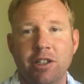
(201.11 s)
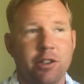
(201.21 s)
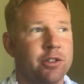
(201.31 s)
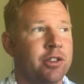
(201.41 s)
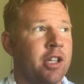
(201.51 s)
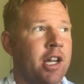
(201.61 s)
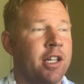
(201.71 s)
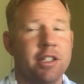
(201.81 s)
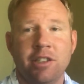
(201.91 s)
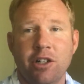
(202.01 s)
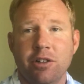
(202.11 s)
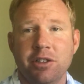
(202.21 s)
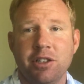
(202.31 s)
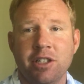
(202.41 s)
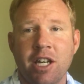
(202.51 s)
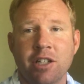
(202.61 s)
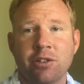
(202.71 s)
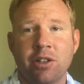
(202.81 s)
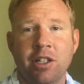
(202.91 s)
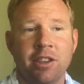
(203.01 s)
There's not any terrorist
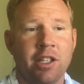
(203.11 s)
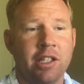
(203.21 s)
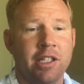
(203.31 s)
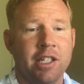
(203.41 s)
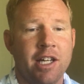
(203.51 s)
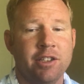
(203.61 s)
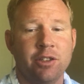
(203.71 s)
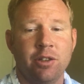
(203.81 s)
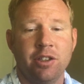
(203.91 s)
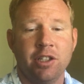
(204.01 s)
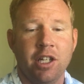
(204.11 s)
attacks or anything like that. So